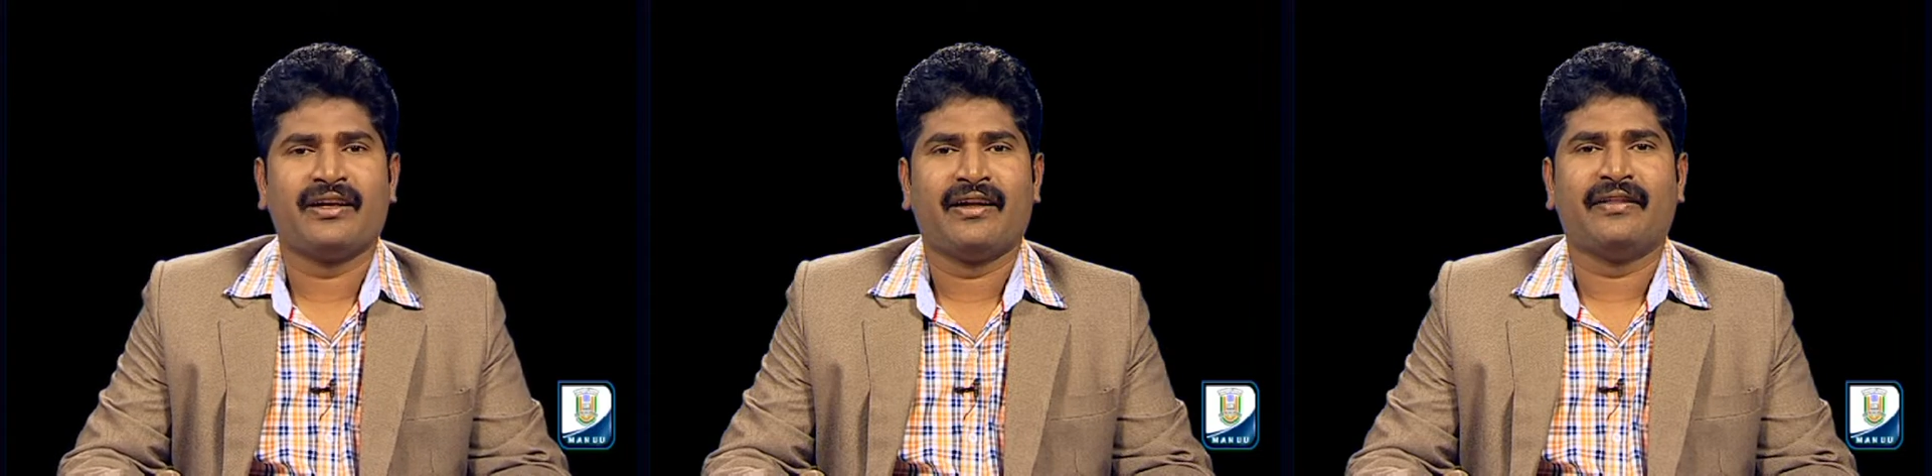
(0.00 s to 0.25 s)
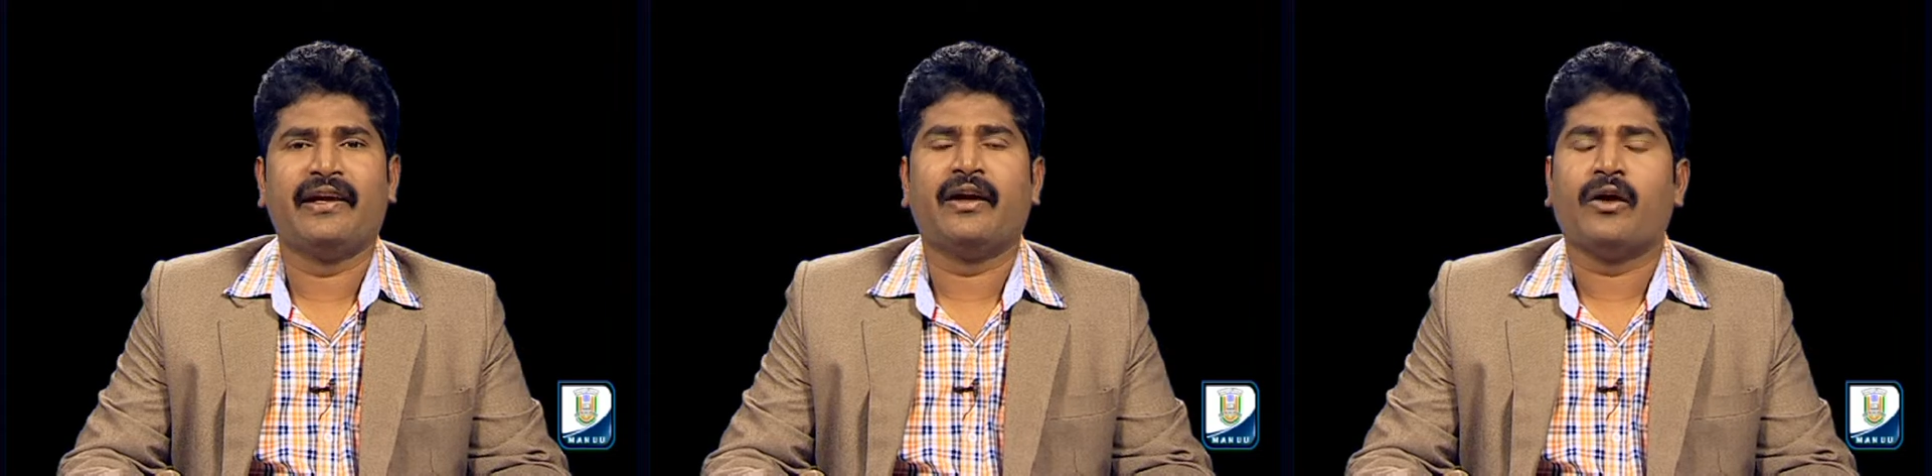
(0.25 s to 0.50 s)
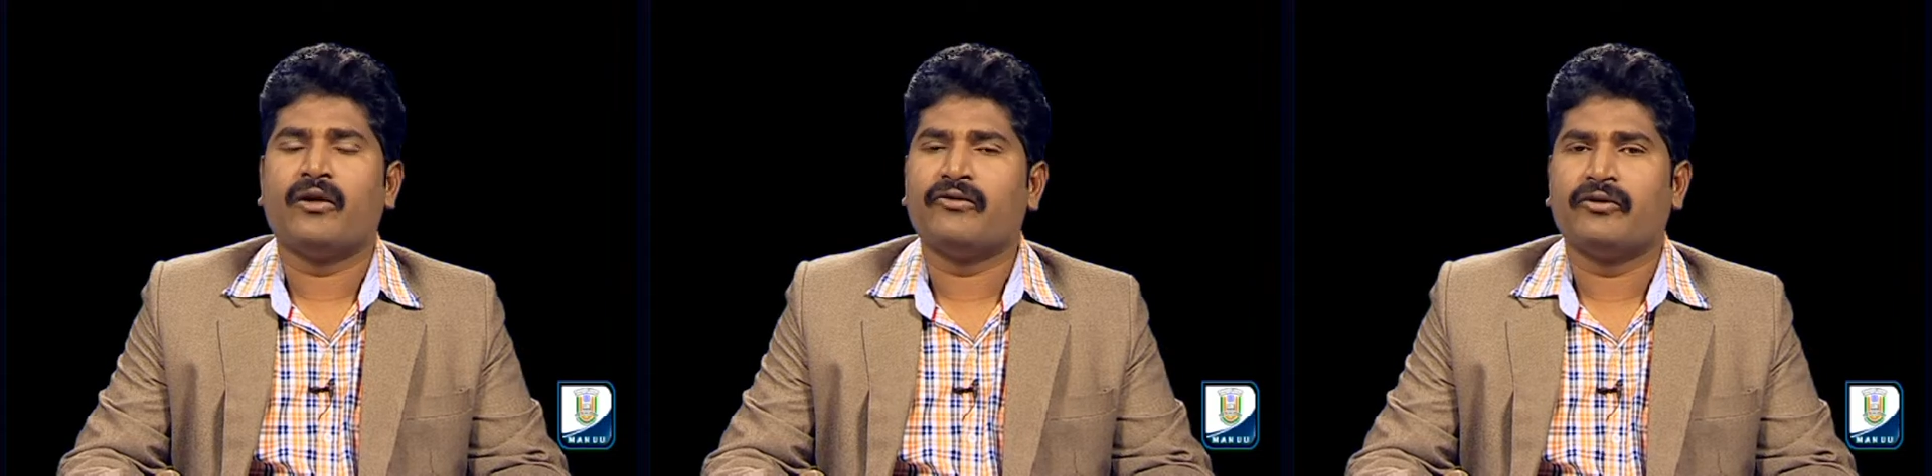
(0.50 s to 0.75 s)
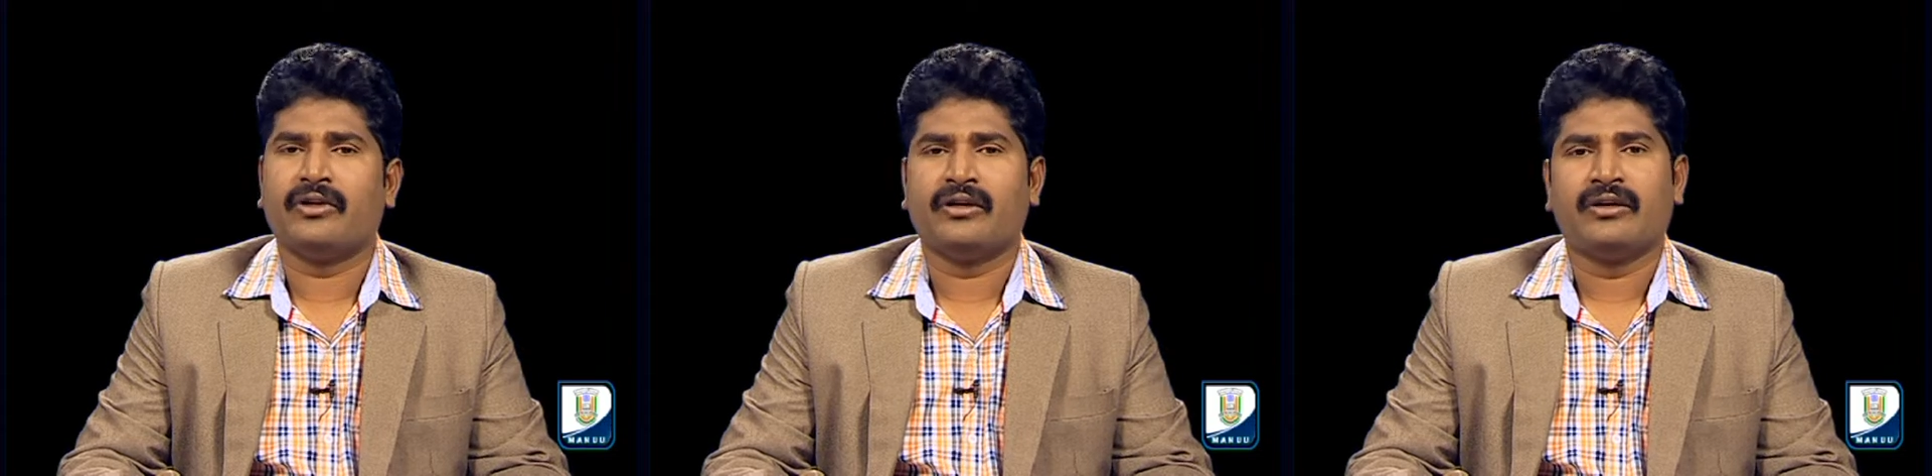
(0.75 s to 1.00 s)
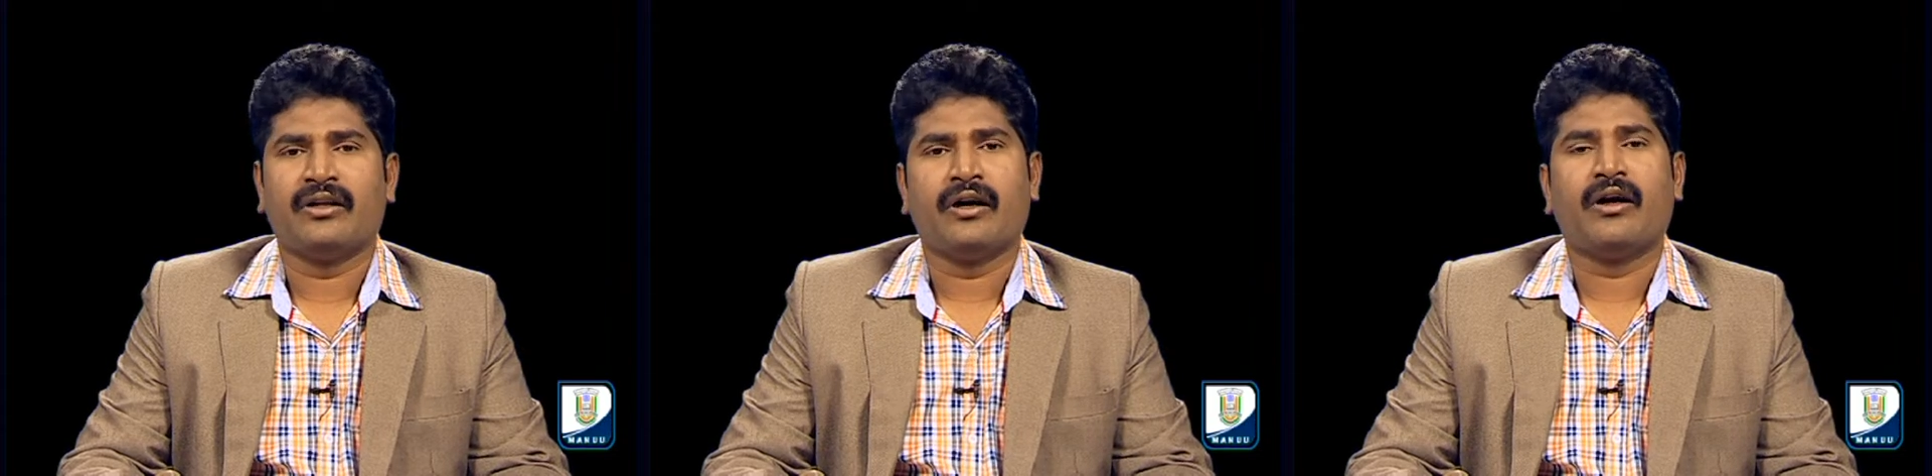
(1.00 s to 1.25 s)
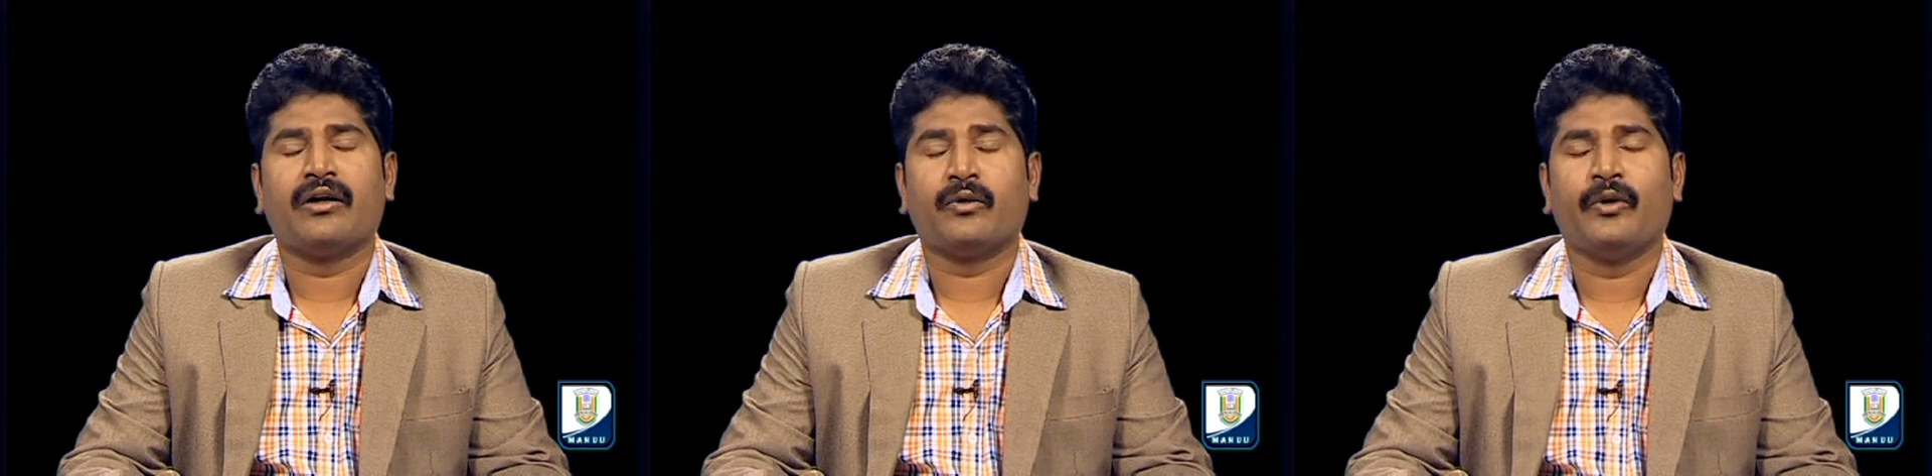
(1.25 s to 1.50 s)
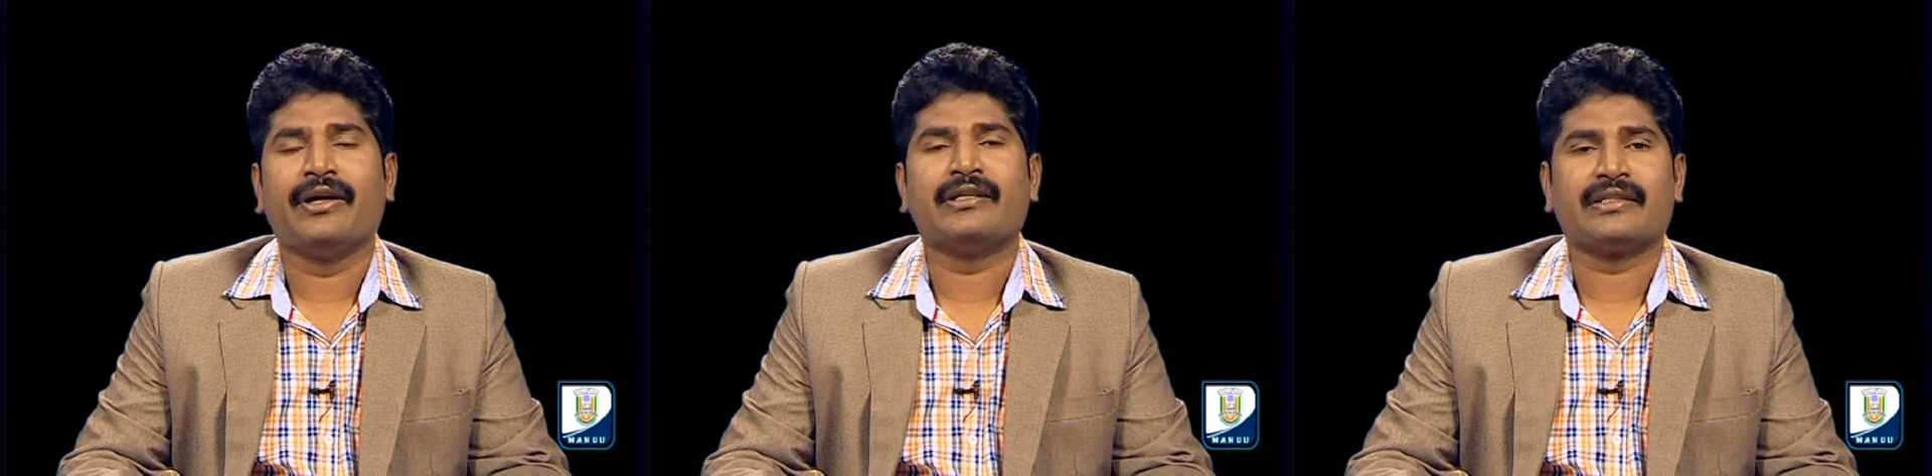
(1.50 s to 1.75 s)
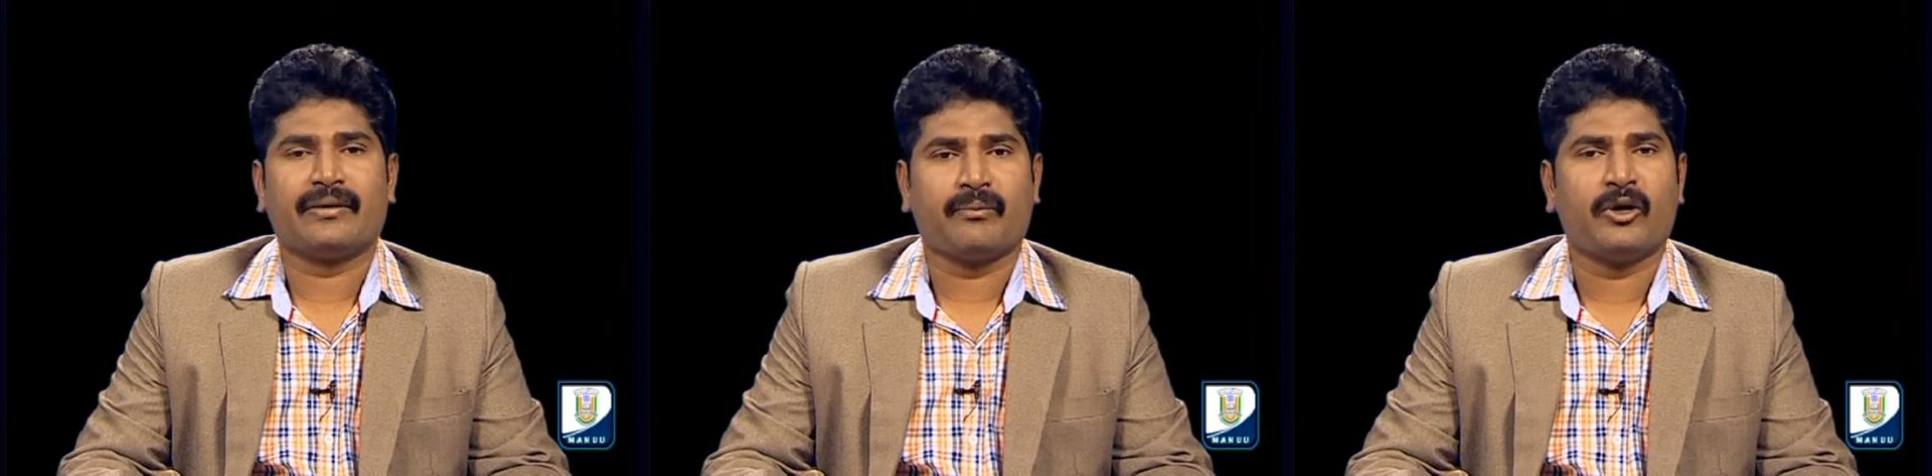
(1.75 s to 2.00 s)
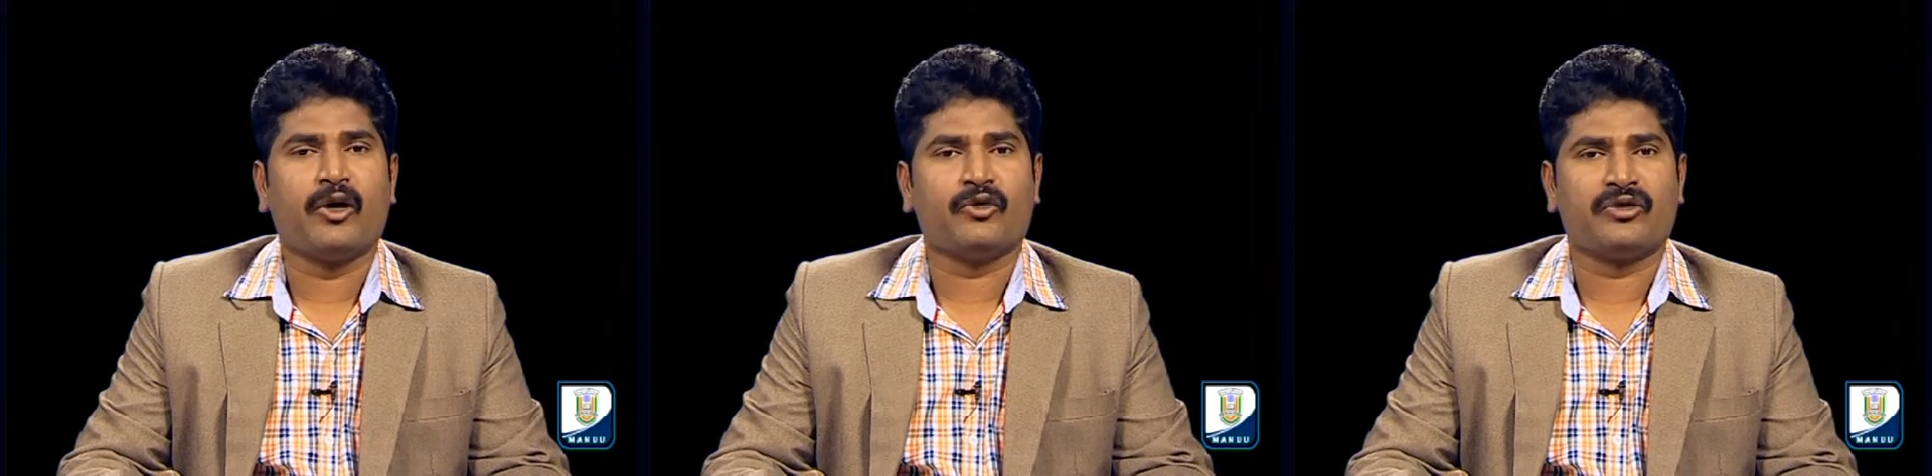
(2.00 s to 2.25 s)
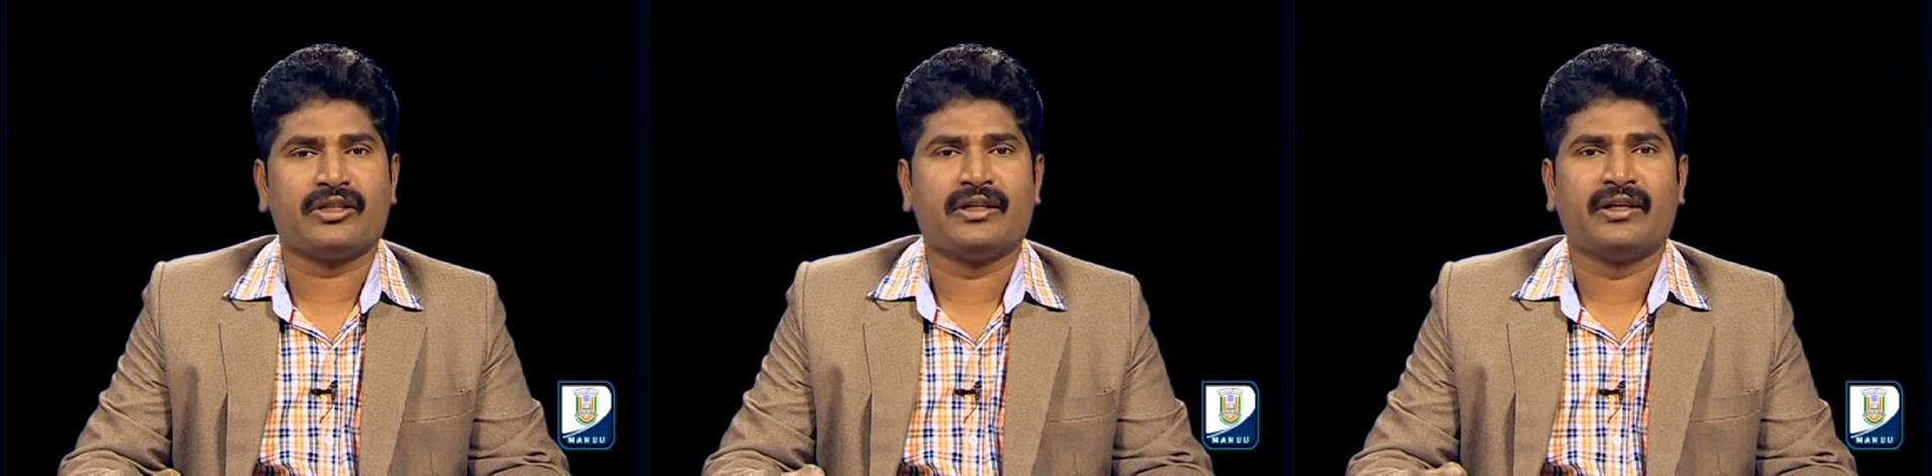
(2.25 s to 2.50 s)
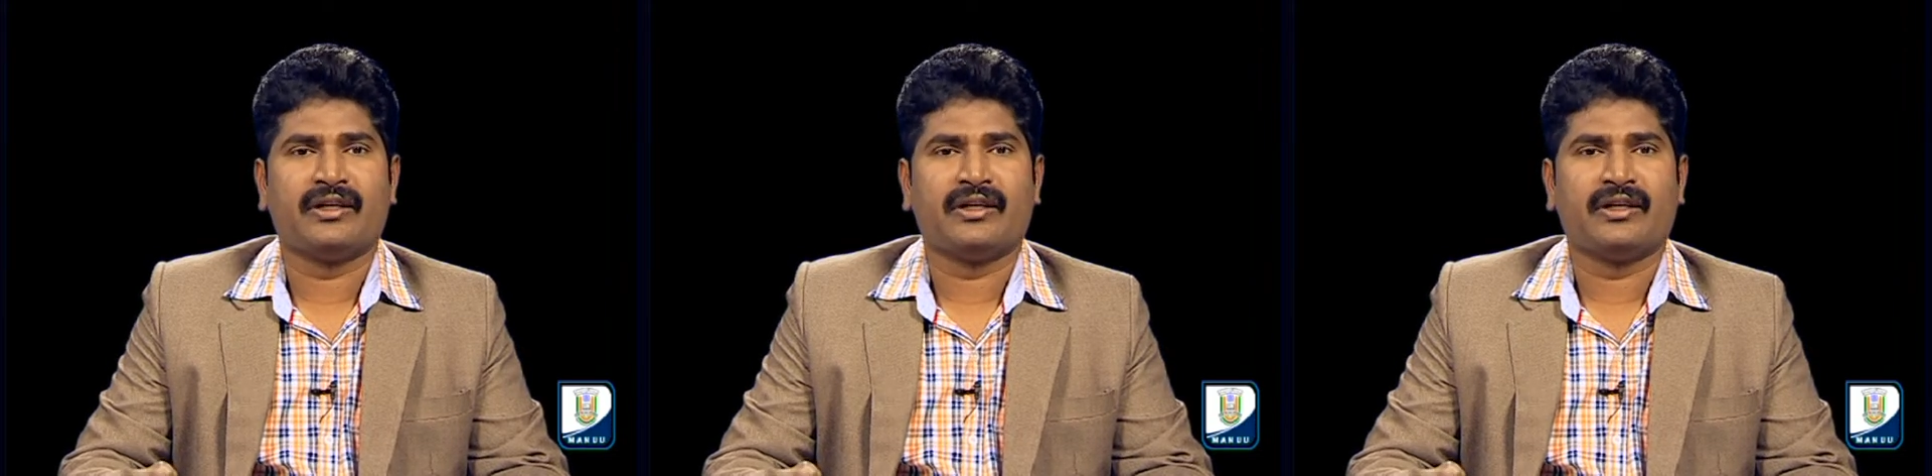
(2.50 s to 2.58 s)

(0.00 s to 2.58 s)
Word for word: they offer ongoing support.